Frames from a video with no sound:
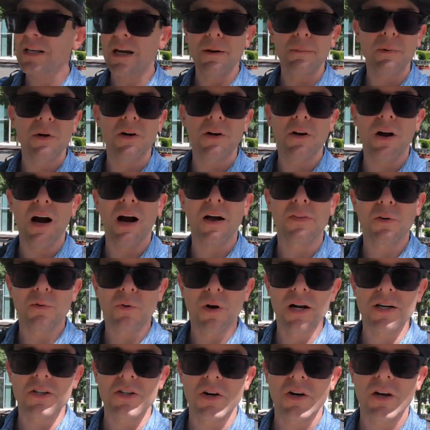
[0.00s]
time here on The
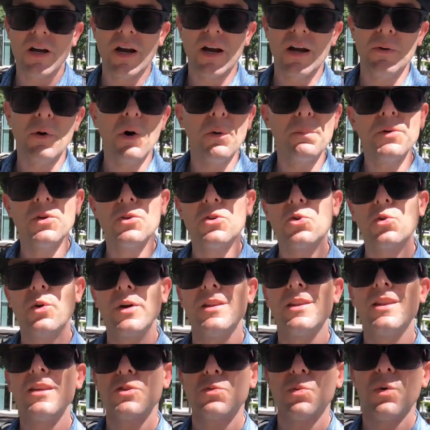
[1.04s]
Rideshare Guy. We hope you
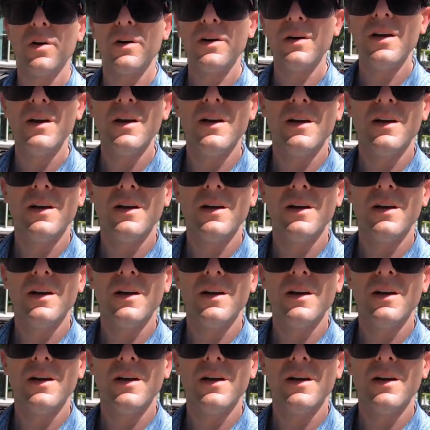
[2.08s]
enjoyed this one.